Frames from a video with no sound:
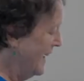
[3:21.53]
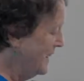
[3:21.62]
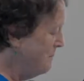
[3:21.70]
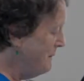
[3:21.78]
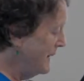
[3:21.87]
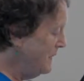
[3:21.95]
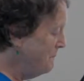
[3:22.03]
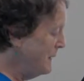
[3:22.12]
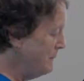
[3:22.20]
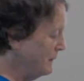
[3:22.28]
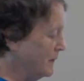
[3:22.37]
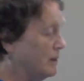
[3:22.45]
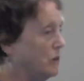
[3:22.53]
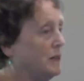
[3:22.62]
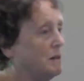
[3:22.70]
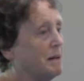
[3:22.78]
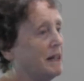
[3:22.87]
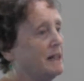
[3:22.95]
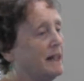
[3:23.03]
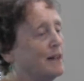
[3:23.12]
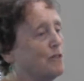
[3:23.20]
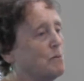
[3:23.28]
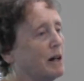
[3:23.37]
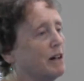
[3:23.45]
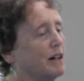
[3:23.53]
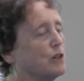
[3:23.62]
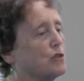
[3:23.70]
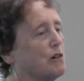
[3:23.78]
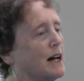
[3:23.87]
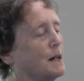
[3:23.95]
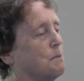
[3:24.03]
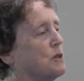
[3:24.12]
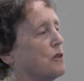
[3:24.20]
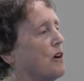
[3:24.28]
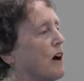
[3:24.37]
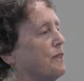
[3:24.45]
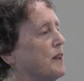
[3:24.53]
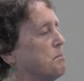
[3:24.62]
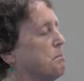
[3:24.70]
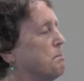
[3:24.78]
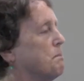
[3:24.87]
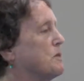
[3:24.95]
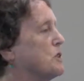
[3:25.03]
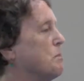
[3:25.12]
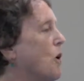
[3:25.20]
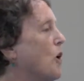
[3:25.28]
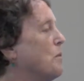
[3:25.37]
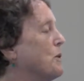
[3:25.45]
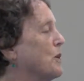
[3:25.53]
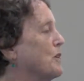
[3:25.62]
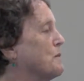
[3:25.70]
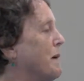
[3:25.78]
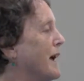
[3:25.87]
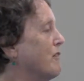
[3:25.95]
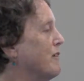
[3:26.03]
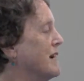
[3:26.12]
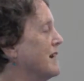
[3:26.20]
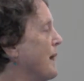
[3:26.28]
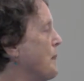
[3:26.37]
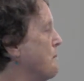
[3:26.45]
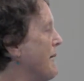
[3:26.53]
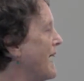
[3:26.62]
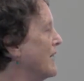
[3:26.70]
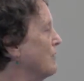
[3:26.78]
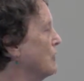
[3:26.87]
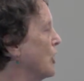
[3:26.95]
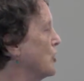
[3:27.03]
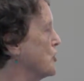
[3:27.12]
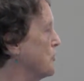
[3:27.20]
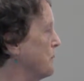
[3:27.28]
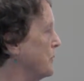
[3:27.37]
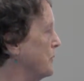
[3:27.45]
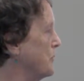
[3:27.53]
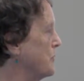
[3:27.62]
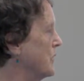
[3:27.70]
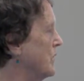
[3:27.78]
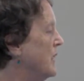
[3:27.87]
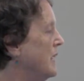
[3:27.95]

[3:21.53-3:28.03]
And many people, including many Native American tribes, thought that small birds migrated on the back of larger birds.